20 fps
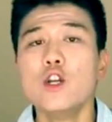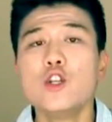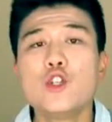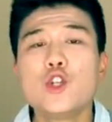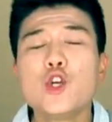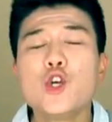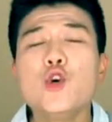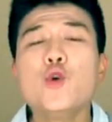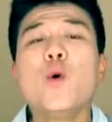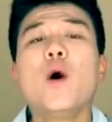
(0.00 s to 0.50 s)

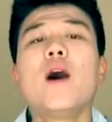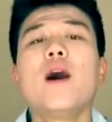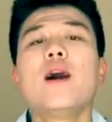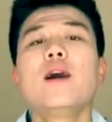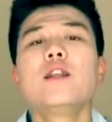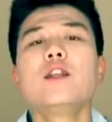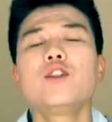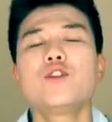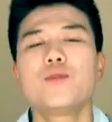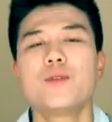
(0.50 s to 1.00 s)

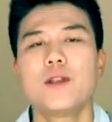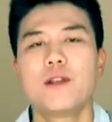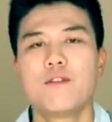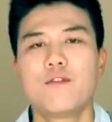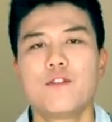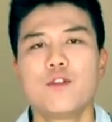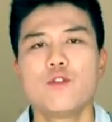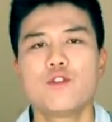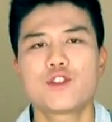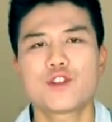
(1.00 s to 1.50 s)
200
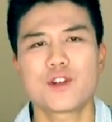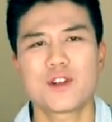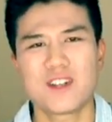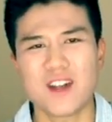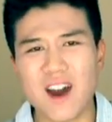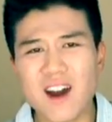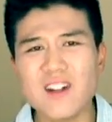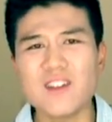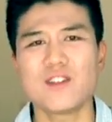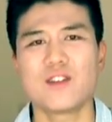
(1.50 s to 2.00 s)
future
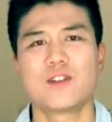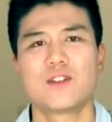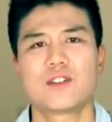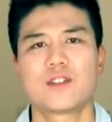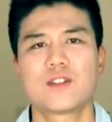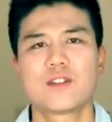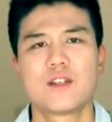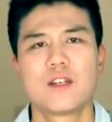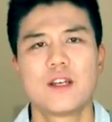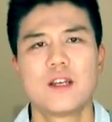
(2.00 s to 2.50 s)
dollars.